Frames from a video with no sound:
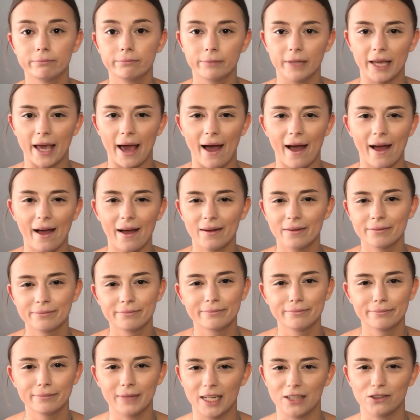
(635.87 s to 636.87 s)
Yeah,
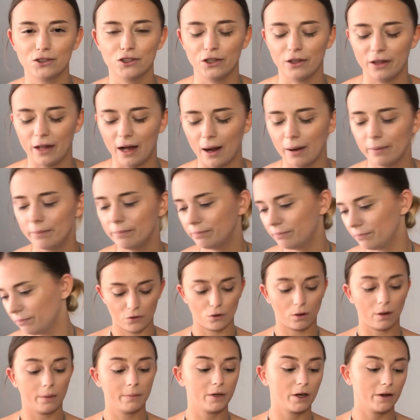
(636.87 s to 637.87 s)
let's do that.
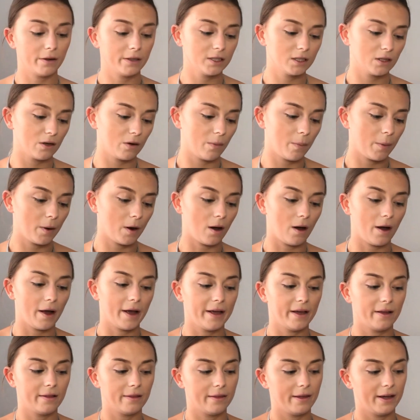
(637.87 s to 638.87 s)
So I'm going to
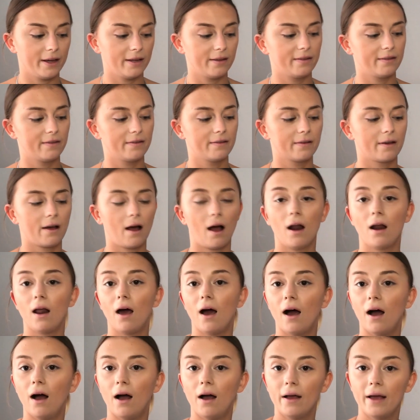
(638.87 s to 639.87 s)
apply this
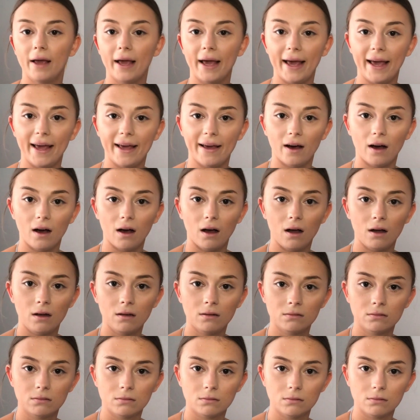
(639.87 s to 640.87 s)
colour here
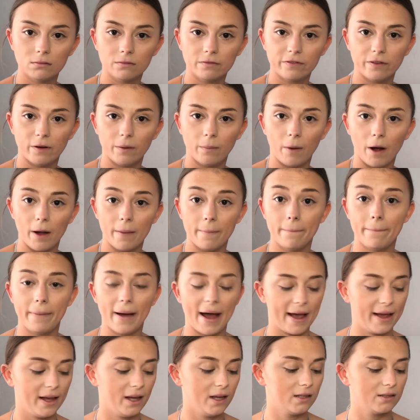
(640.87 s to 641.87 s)
for my
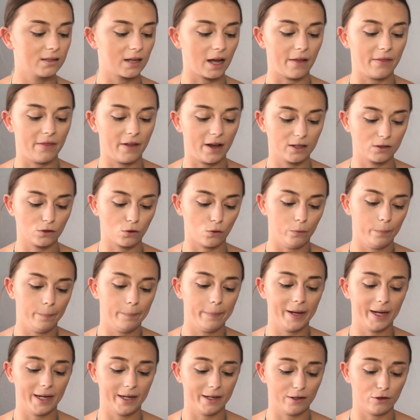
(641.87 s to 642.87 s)
base, and that's called
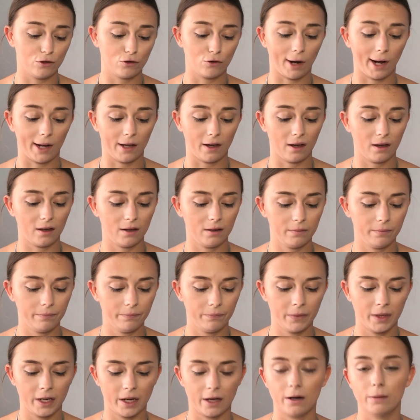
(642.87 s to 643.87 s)
Bearded Dragon,
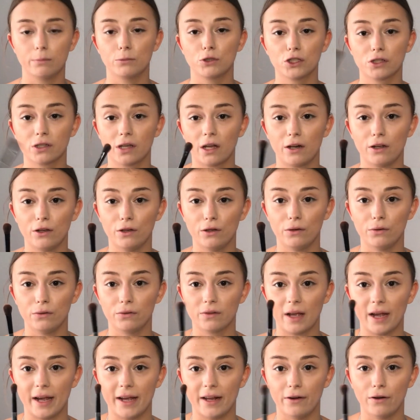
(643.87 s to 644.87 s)
and I'm just gonna use
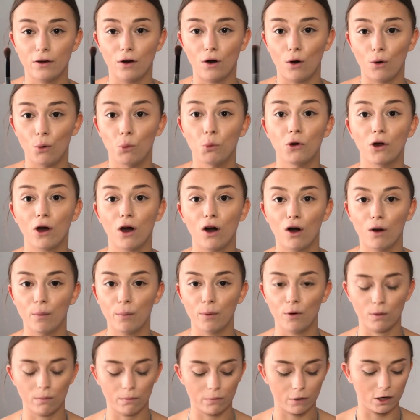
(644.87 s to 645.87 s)
an old
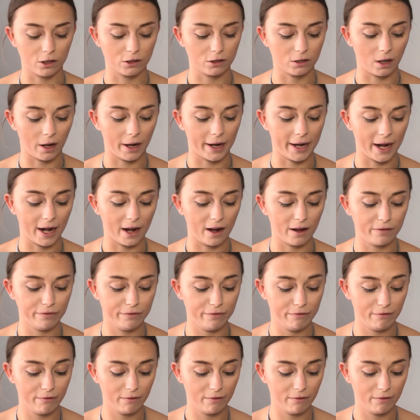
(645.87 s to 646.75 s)
Arbonne brush that I have.